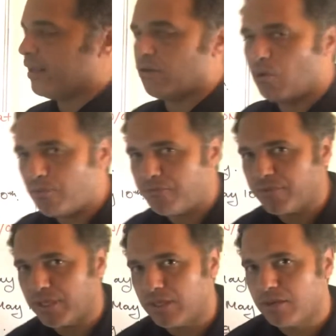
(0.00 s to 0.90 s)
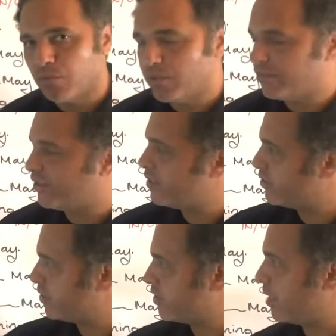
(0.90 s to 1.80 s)
hopefully, with
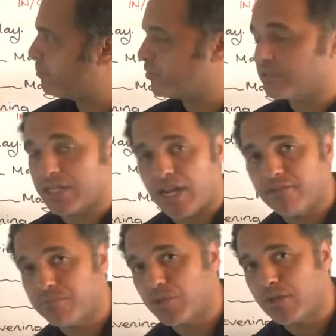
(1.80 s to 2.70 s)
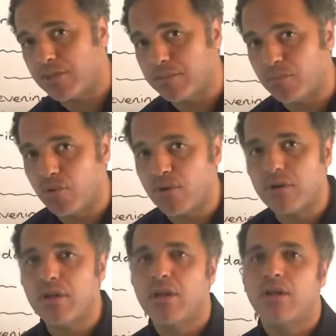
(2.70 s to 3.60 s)
these examples that I've put on the
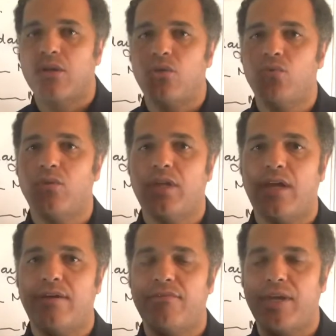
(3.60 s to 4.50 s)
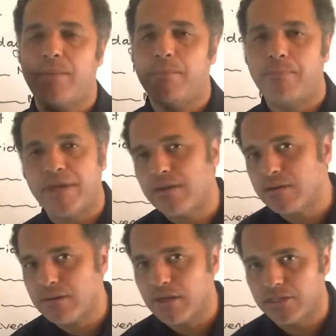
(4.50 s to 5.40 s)
board, you will have a
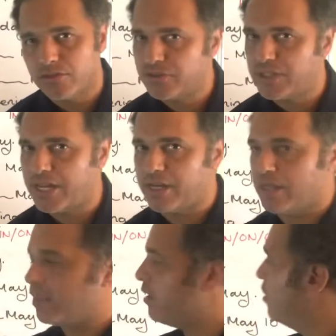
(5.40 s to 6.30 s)
better understanding